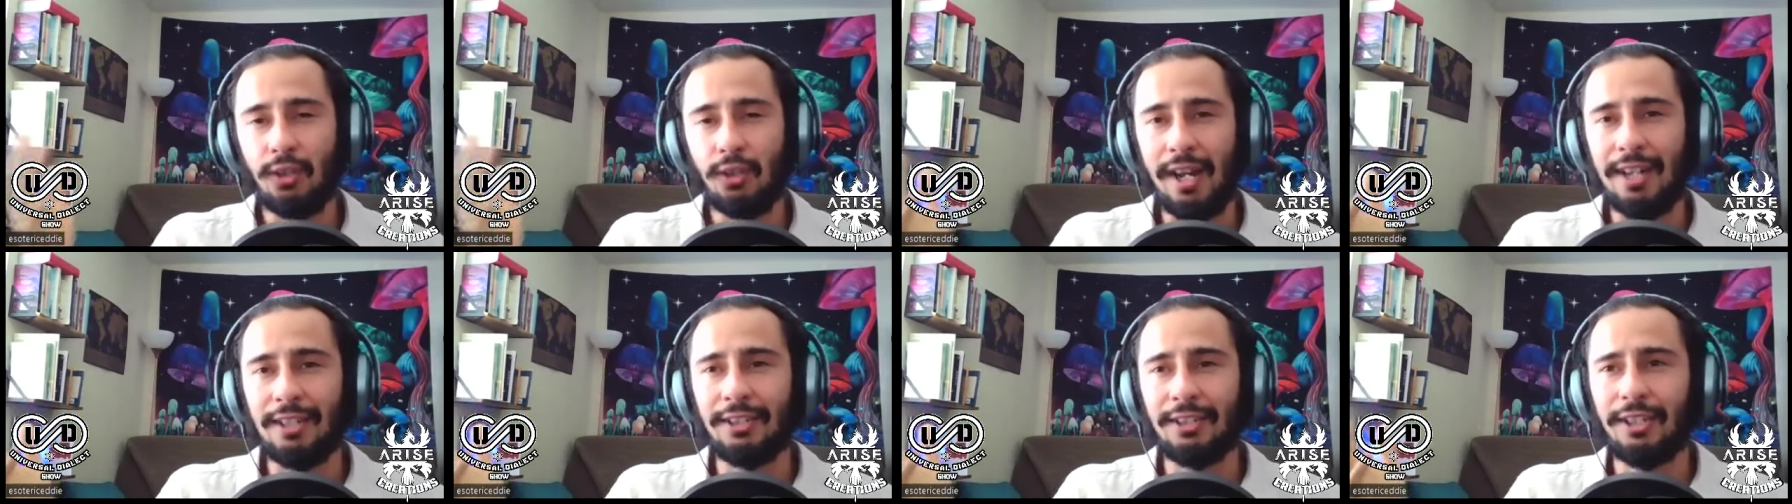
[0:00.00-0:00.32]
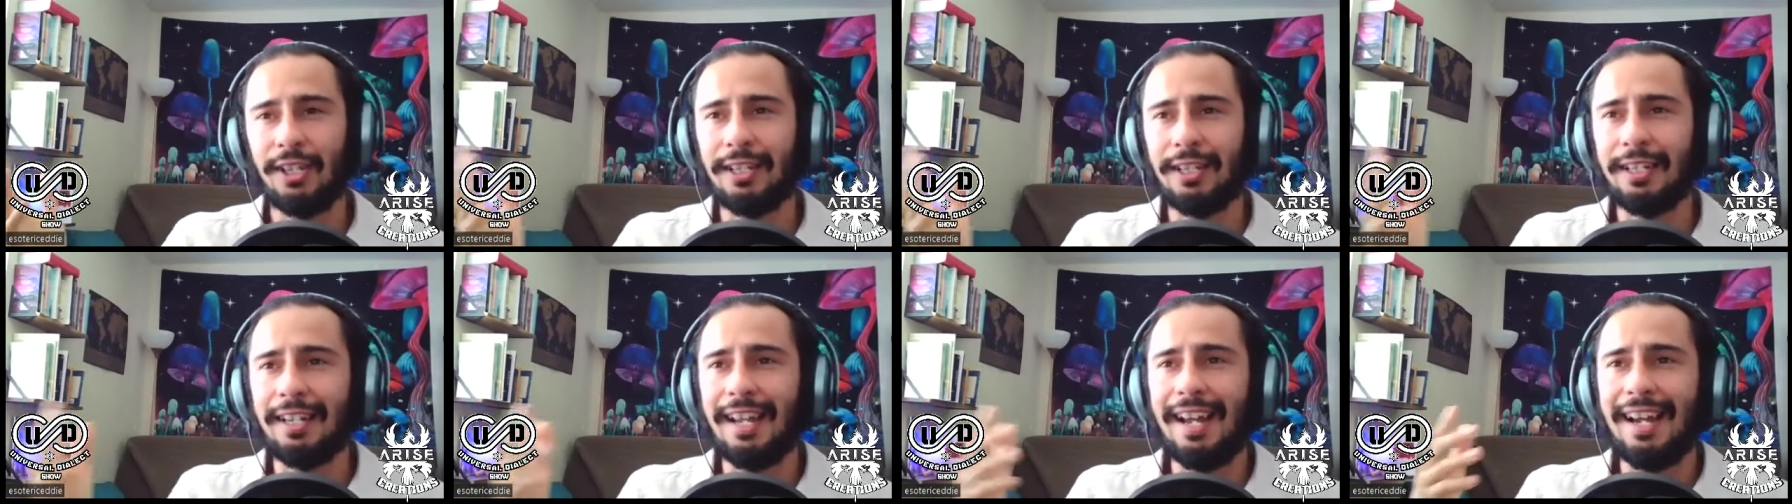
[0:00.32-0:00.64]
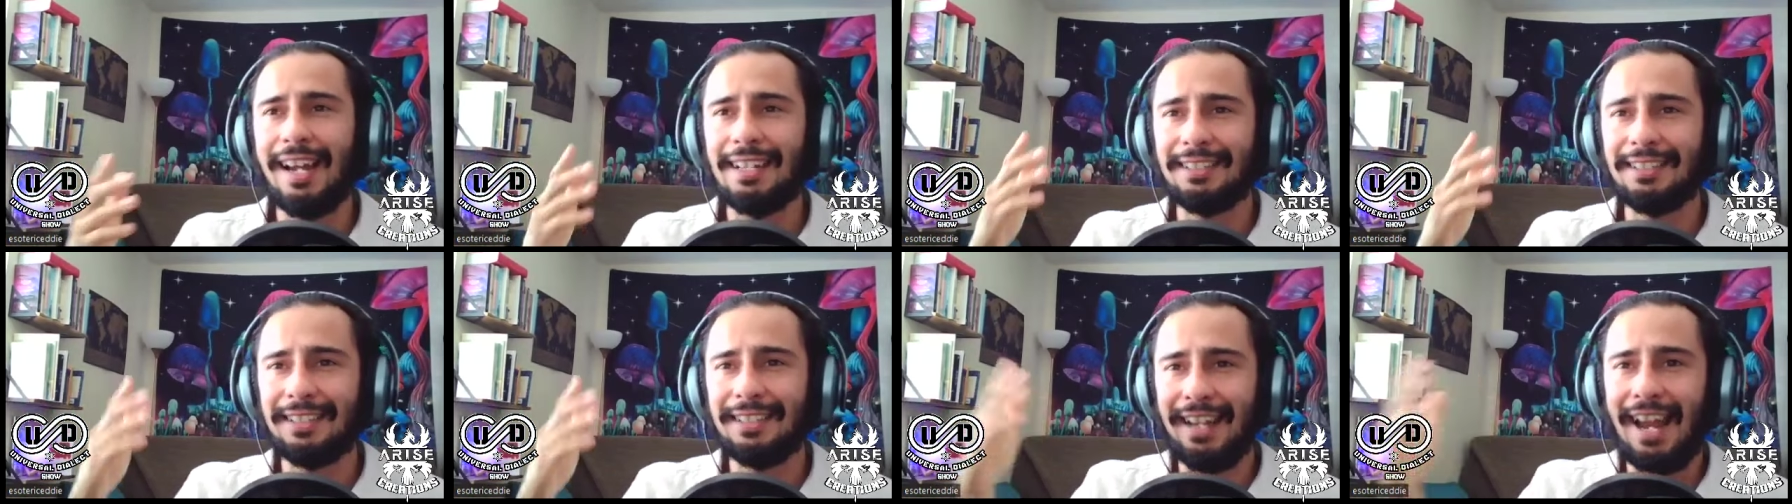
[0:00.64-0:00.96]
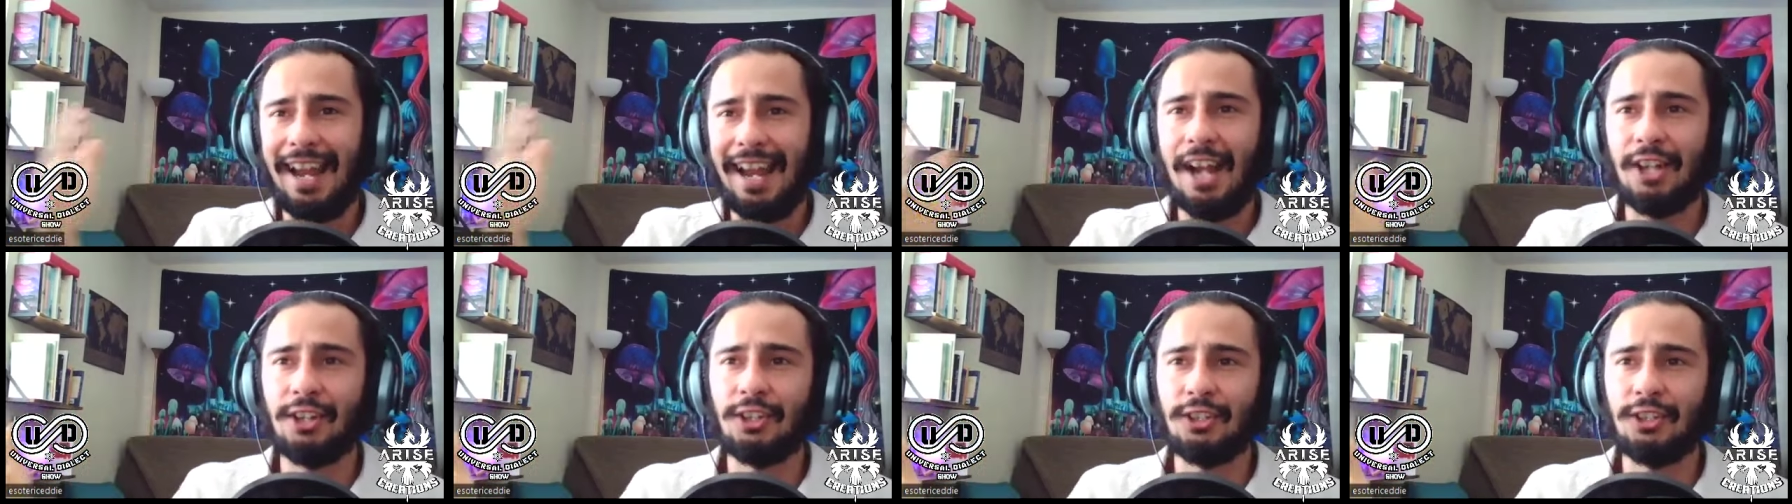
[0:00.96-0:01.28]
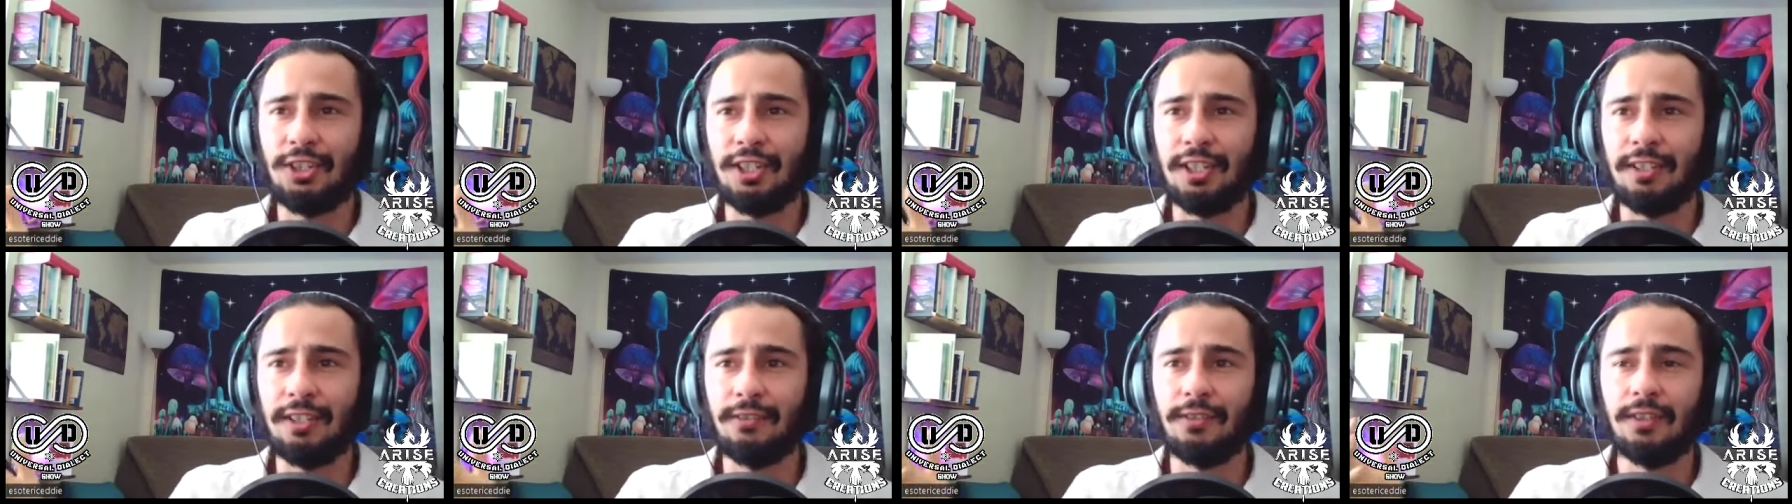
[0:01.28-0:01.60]
translated as an
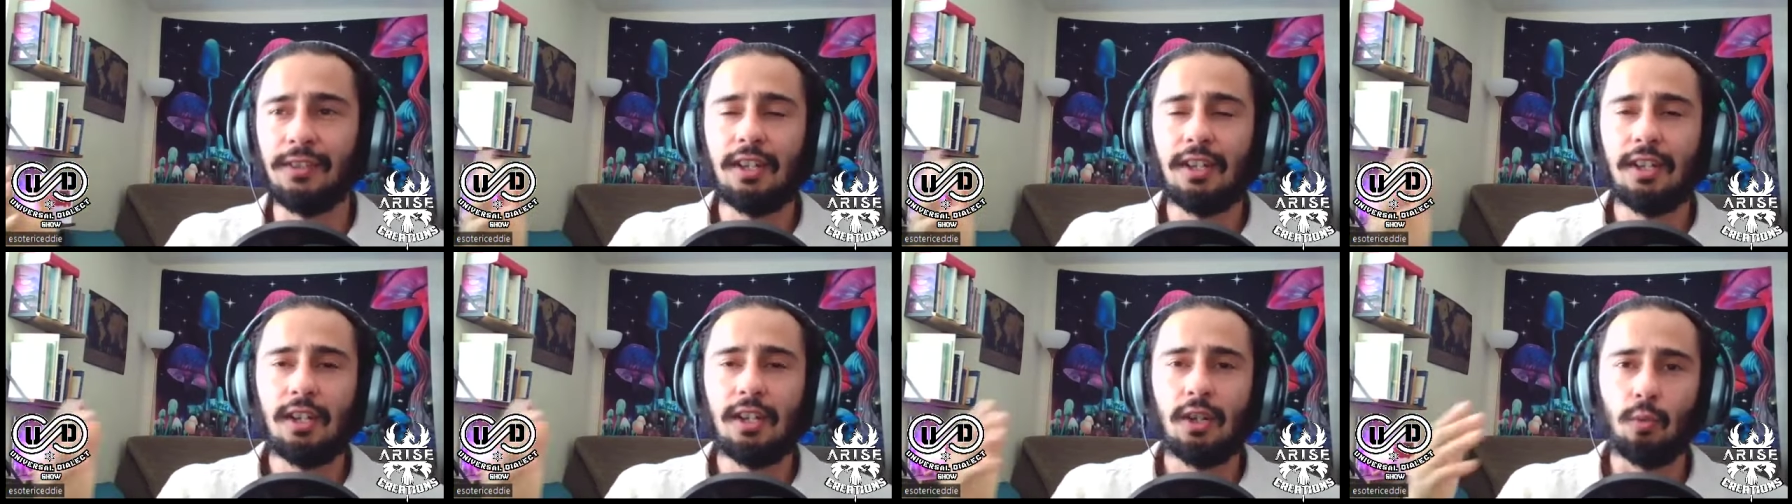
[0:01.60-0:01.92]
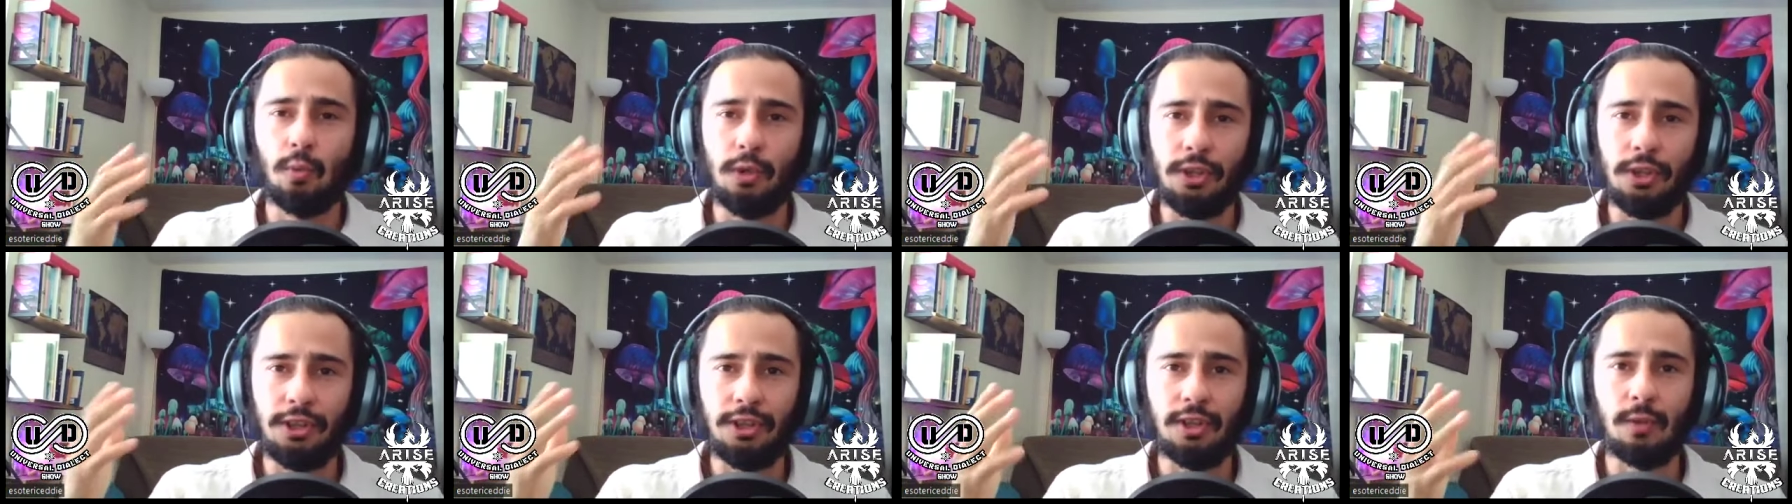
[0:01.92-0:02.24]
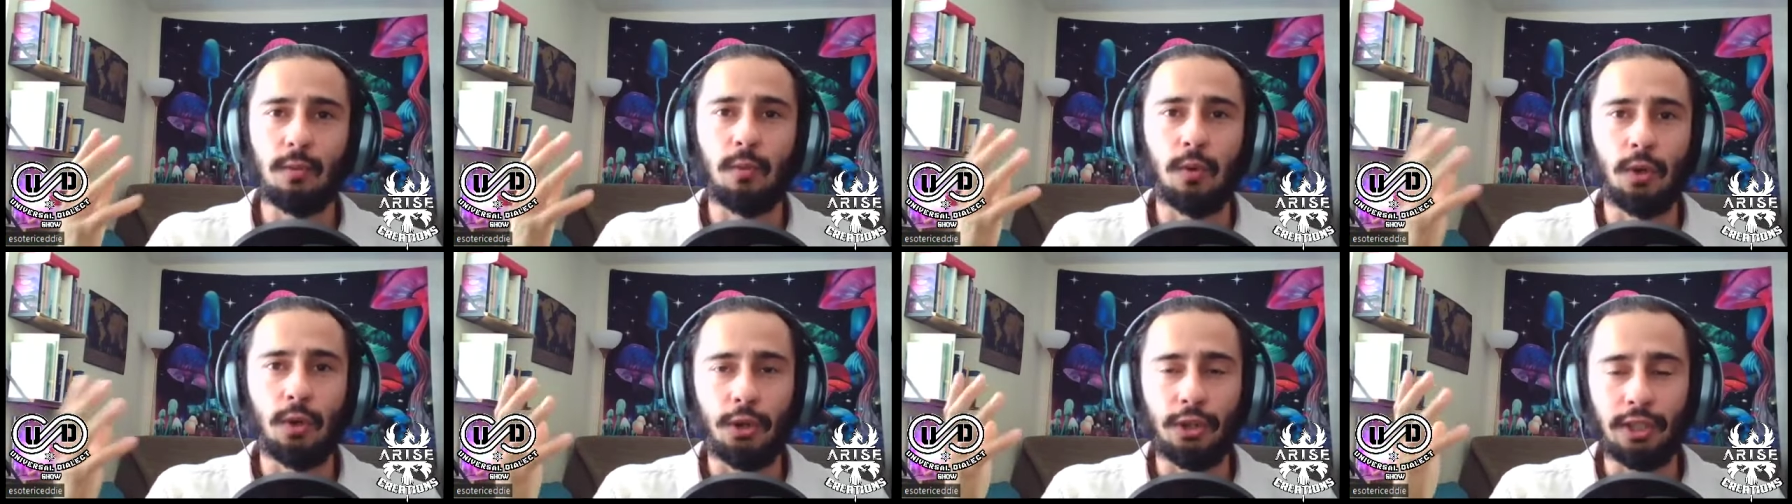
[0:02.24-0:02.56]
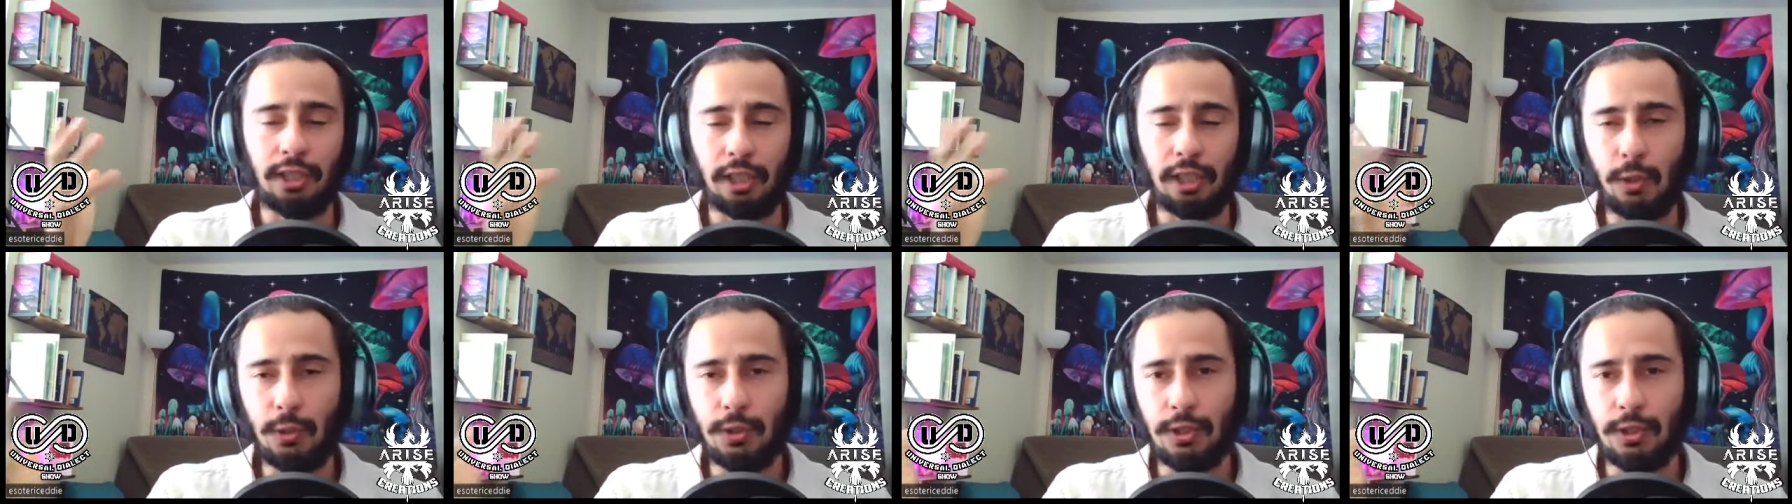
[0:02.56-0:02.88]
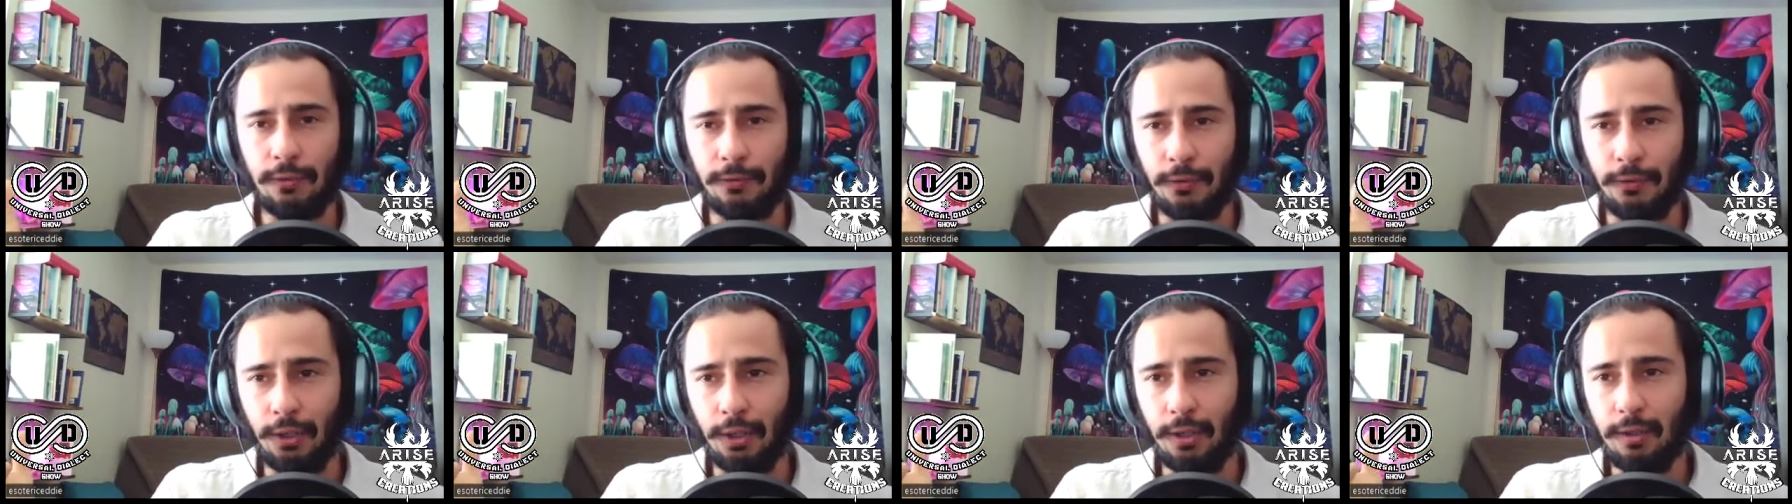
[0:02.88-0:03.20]
adjective with the word
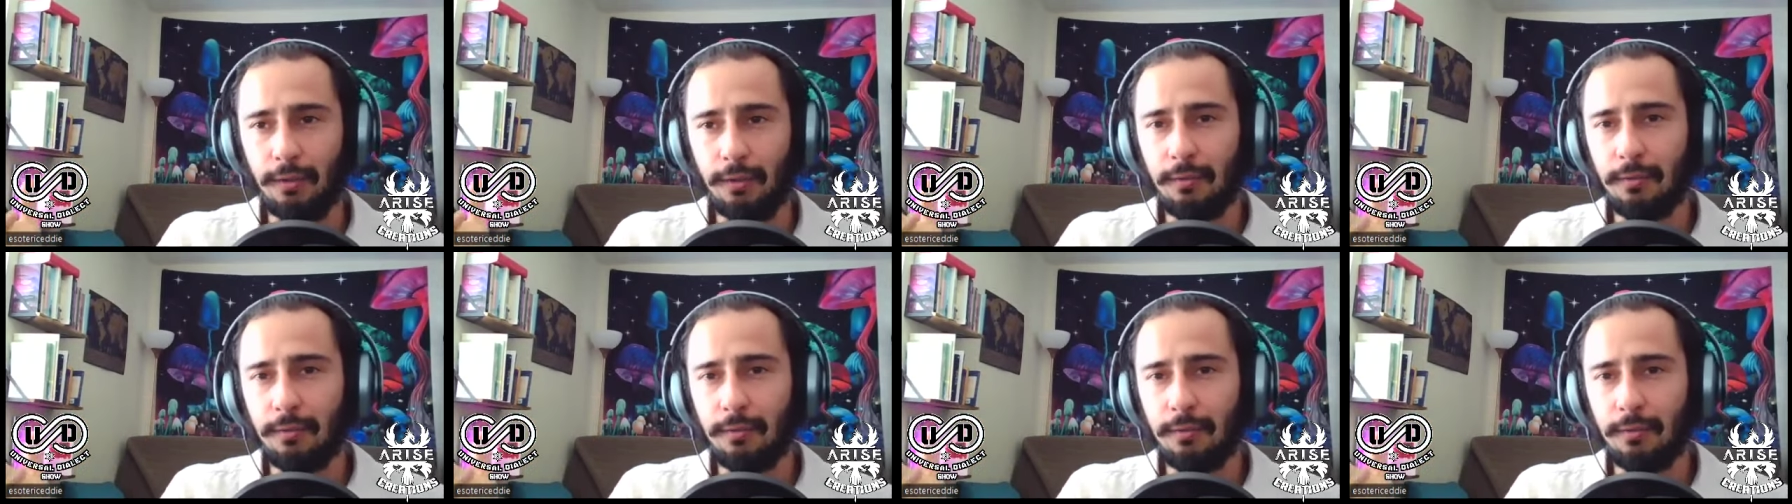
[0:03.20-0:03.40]
Lucifer,